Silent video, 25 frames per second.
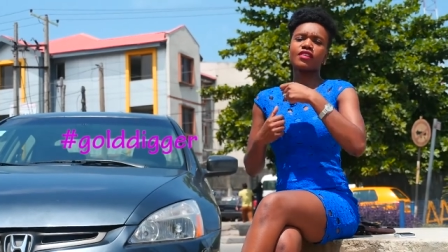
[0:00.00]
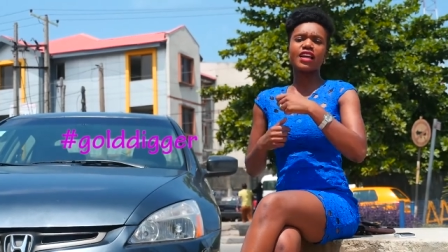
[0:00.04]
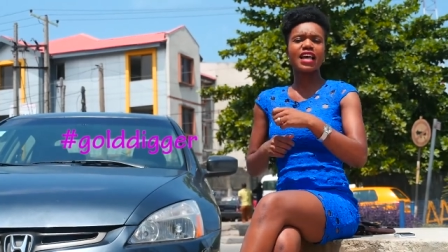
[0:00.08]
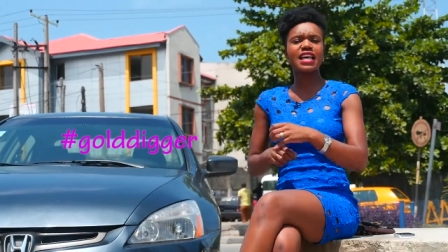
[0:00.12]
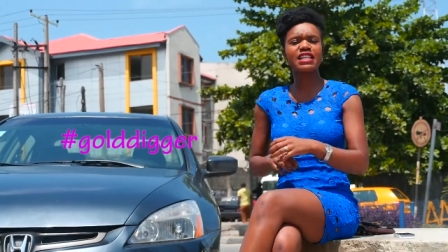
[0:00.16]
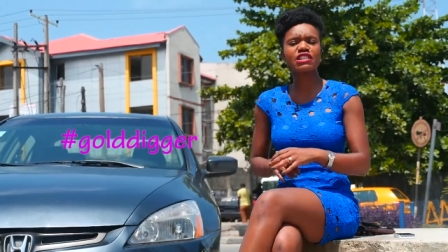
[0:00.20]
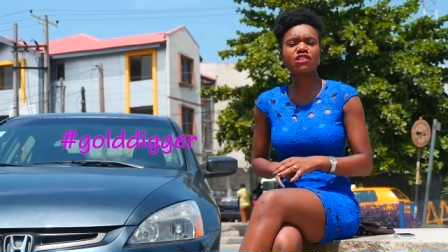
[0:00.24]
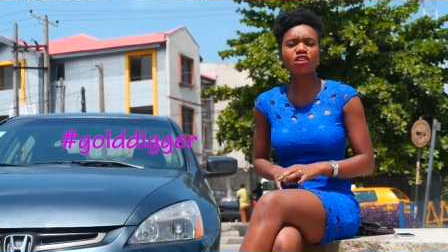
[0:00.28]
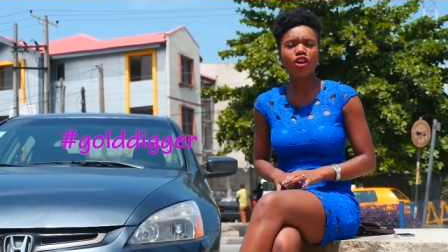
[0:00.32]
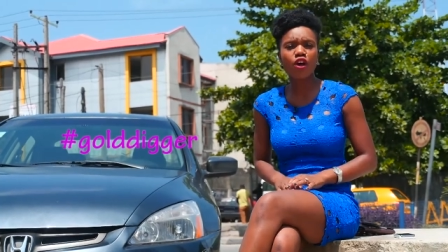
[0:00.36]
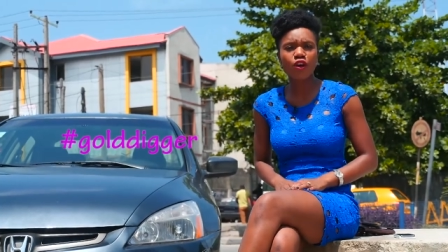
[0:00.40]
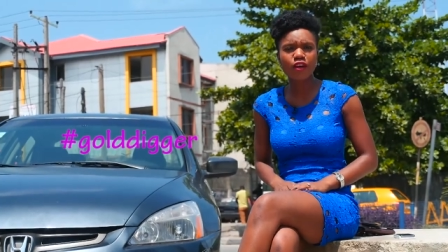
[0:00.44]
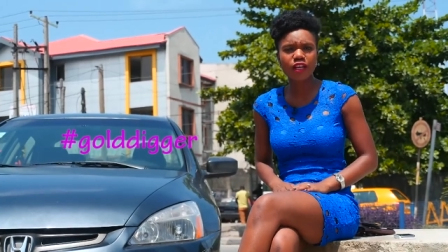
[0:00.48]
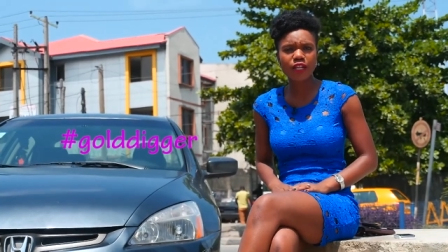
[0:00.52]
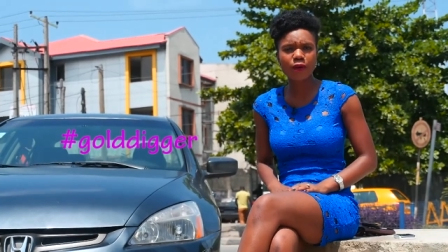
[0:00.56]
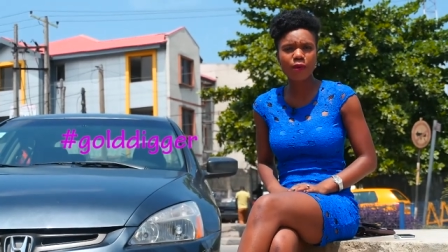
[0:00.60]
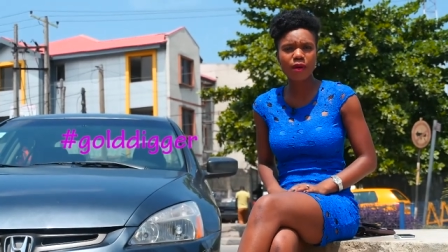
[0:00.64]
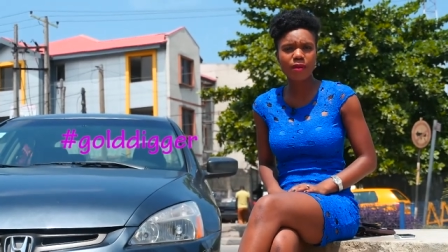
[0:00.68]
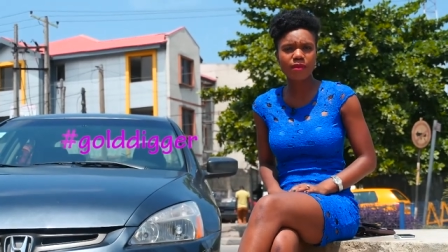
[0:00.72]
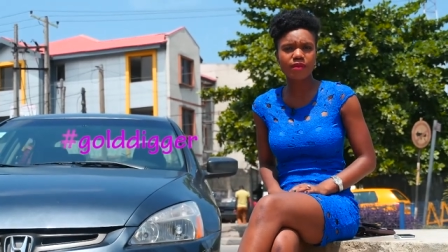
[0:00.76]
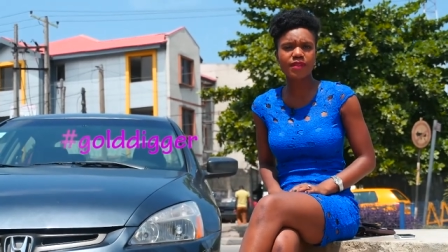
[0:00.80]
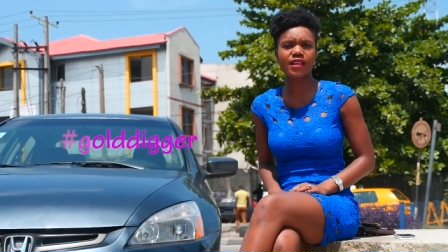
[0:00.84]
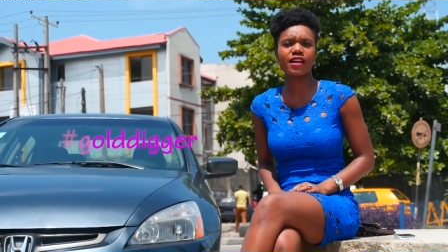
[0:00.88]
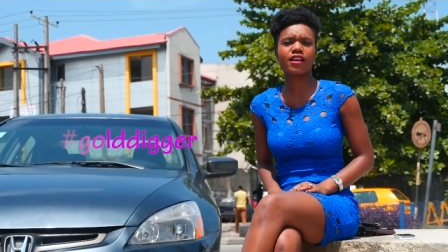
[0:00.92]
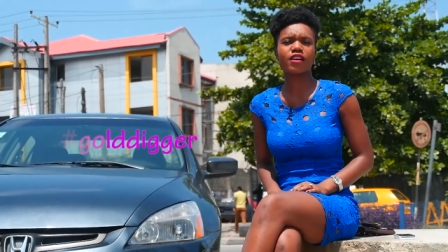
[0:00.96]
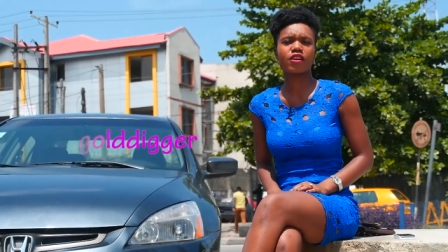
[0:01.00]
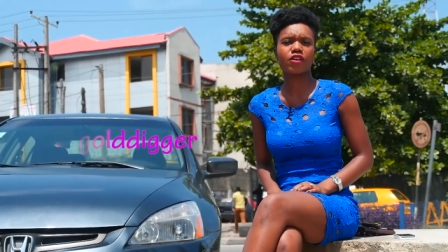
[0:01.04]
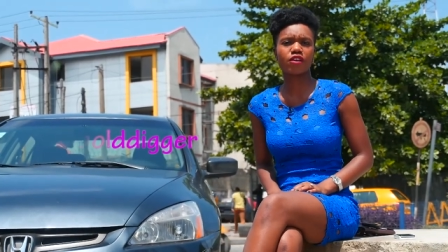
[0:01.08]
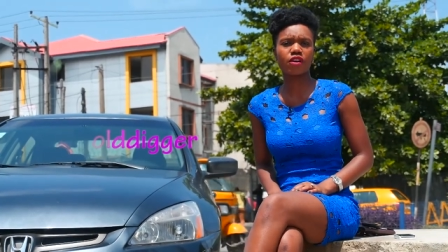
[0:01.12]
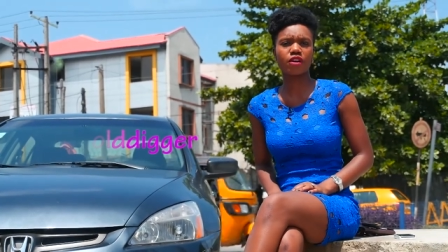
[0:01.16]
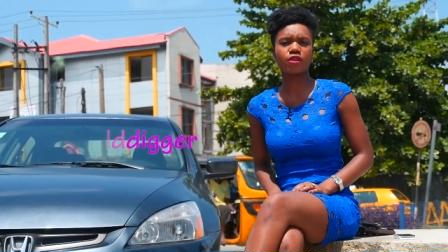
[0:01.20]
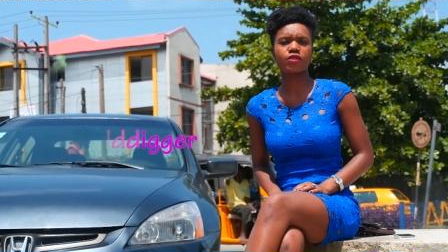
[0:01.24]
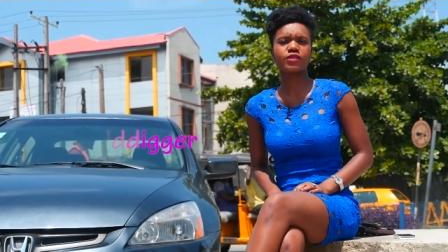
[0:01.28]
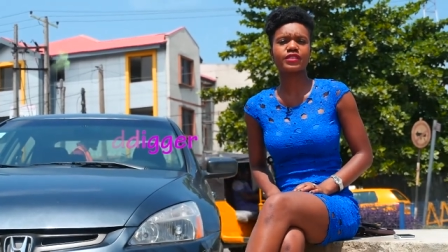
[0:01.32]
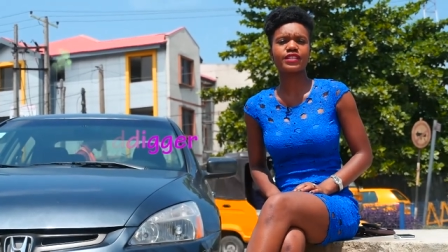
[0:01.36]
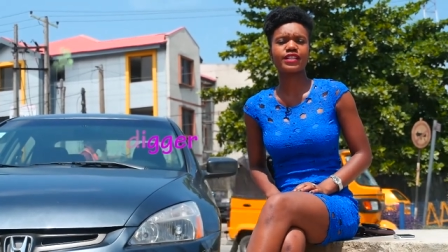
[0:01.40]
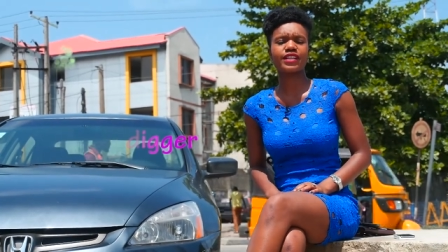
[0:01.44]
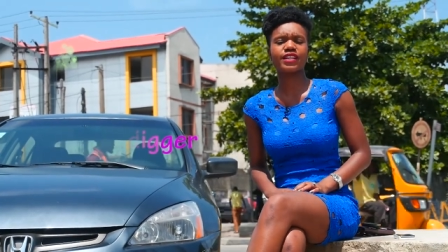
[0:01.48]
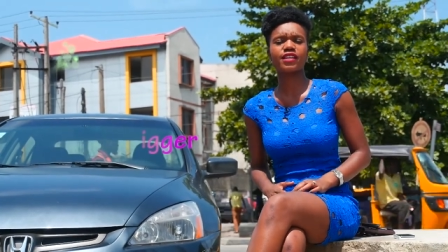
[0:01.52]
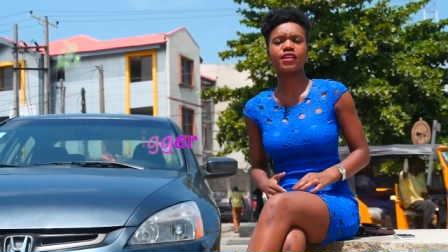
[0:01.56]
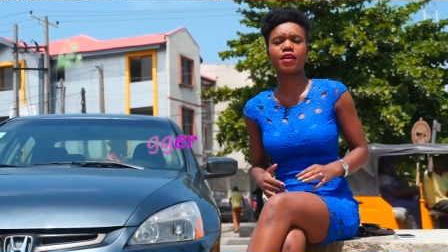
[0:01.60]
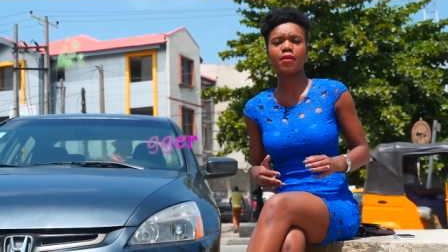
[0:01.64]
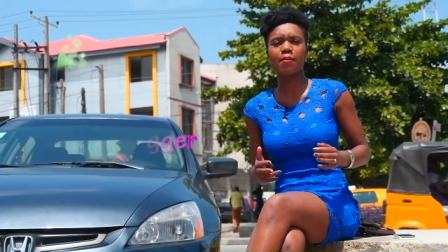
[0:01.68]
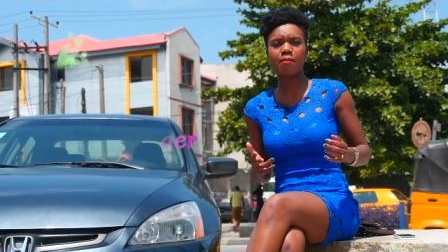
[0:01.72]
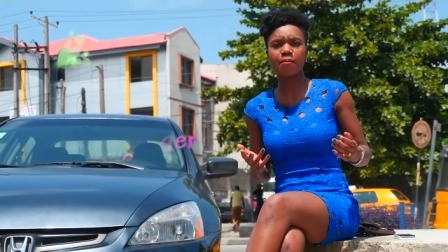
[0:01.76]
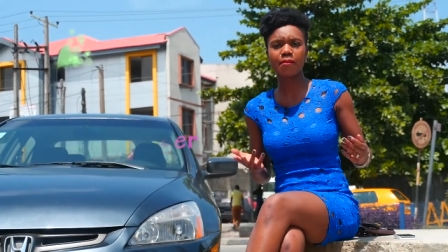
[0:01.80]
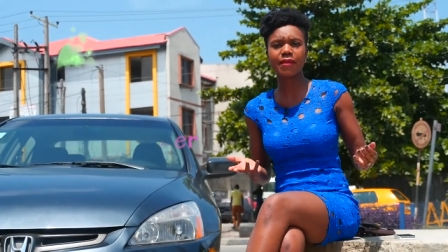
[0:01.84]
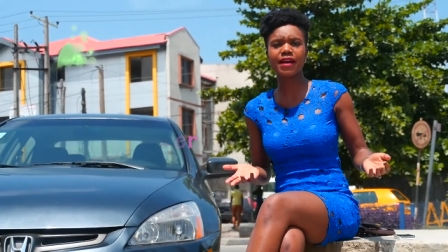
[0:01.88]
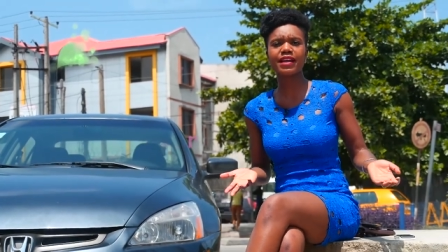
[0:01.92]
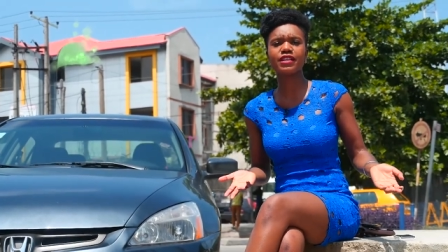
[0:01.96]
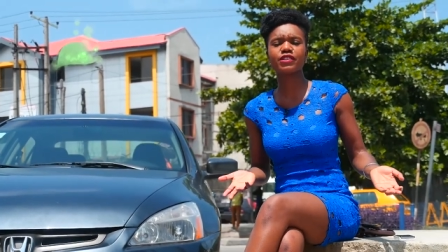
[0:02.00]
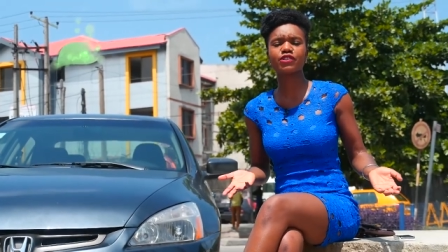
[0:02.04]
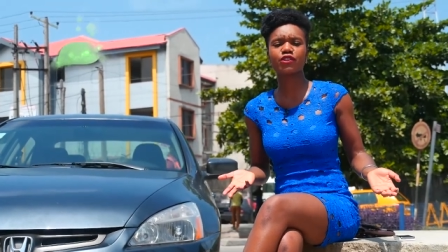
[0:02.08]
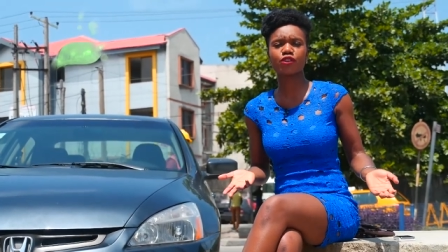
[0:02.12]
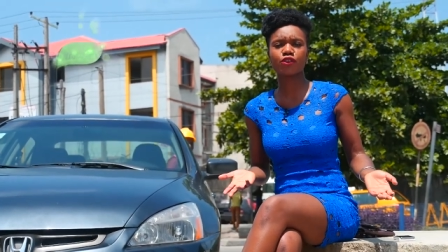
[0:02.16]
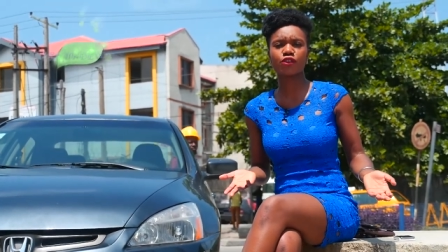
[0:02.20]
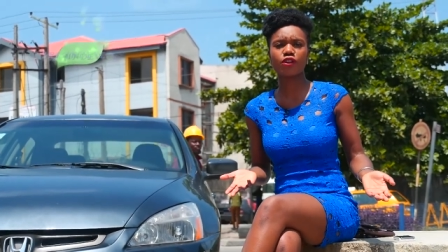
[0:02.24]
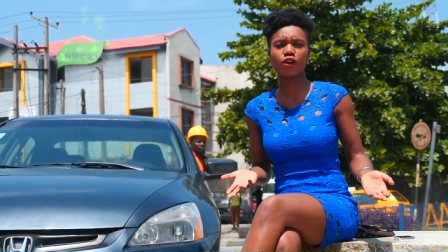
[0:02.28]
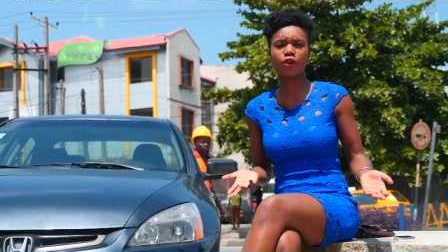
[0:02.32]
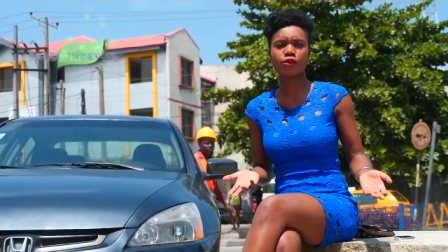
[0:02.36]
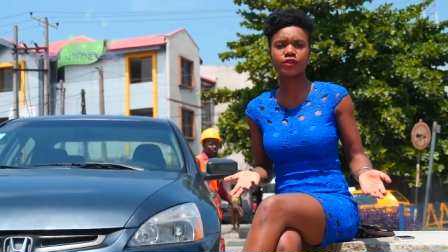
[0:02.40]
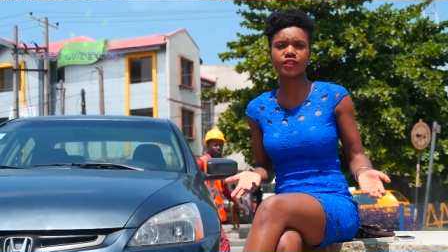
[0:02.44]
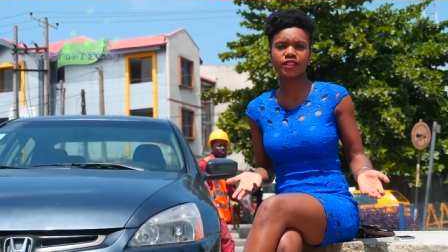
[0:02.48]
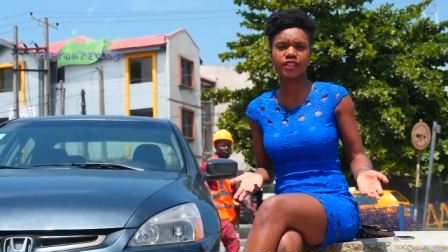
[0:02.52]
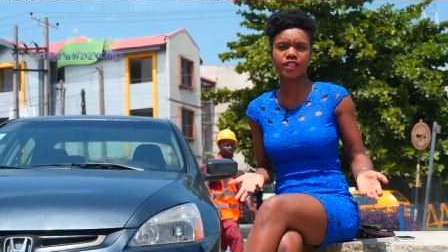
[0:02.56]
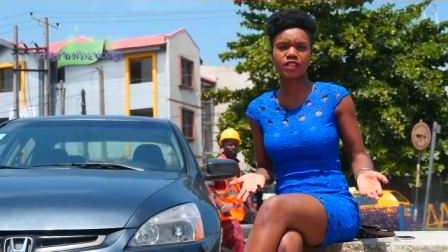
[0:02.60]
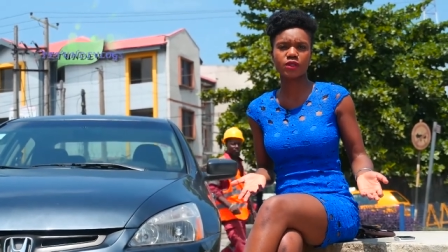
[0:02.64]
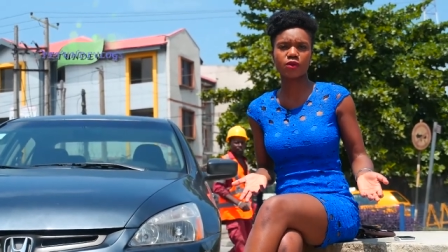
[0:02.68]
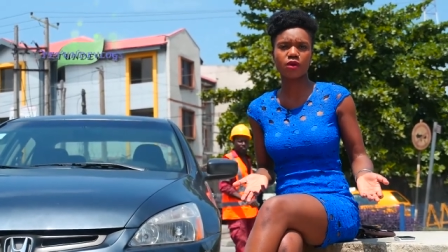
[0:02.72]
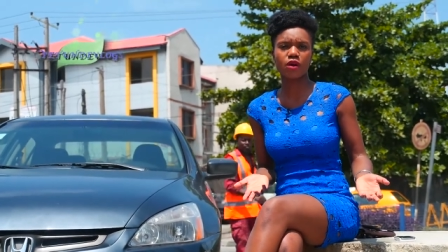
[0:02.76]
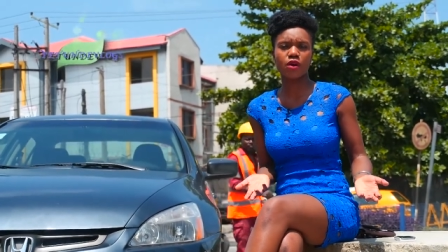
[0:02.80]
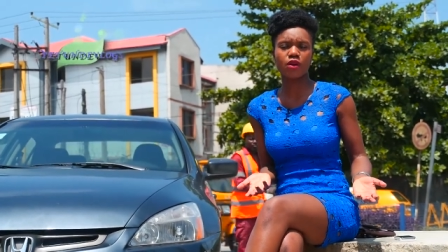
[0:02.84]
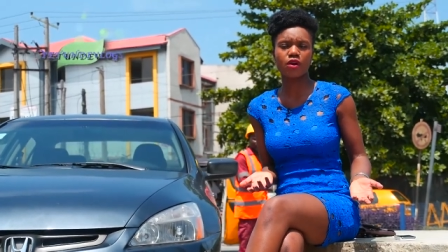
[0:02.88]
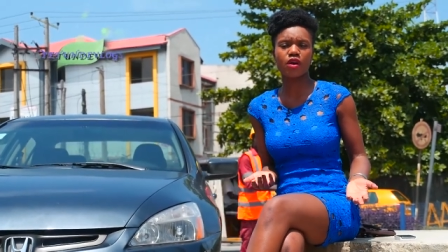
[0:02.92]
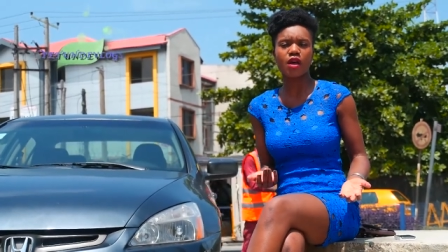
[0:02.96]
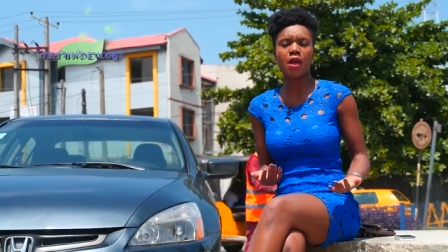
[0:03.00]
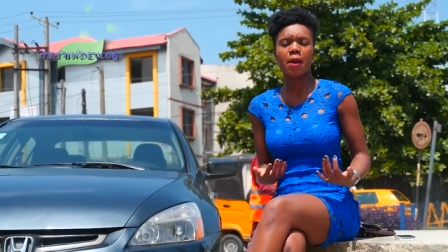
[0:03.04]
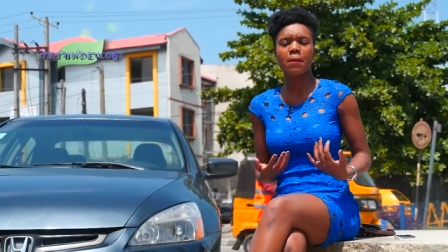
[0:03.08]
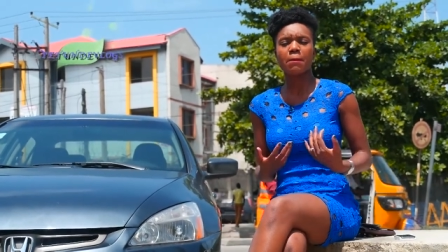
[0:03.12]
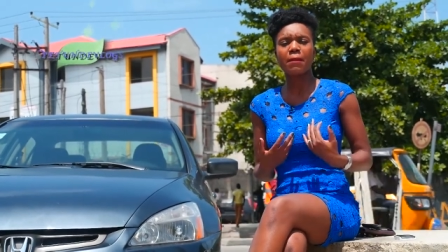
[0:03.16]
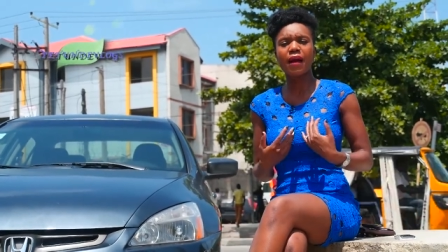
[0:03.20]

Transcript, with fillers: It's not only women that can gold dig, men do gold dig as well.